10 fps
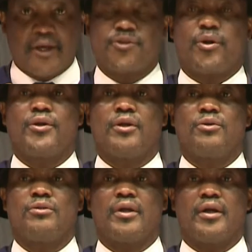As you all
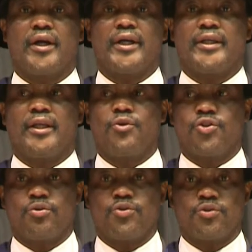know,
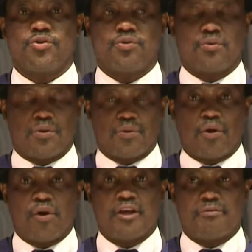ideally you
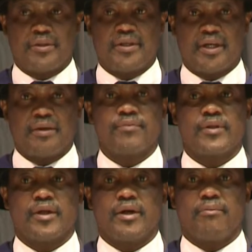would all have been here,
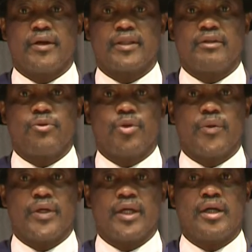but given
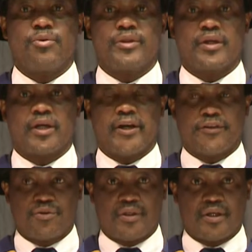where we are with
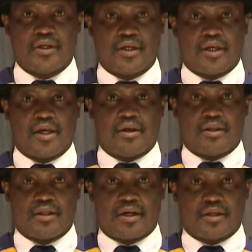regards to this
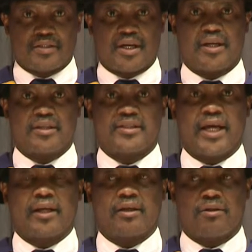current
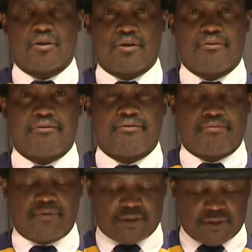cycle of
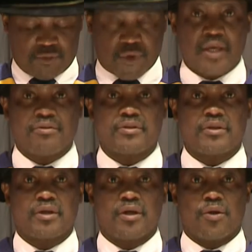waves,
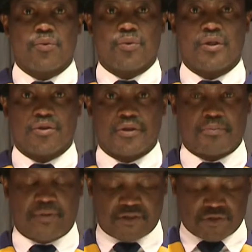we thought
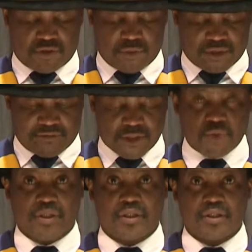it best to do it
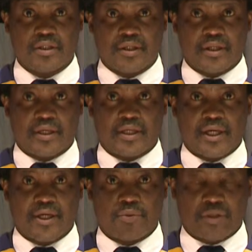virtually
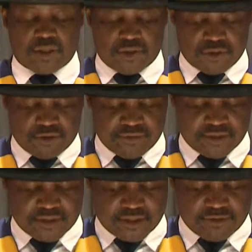in line with our
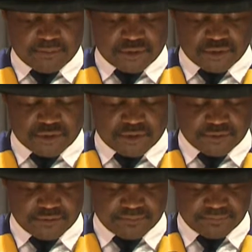COVID safety
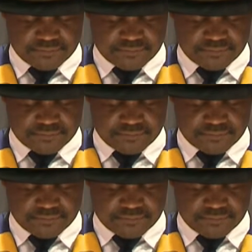protocols.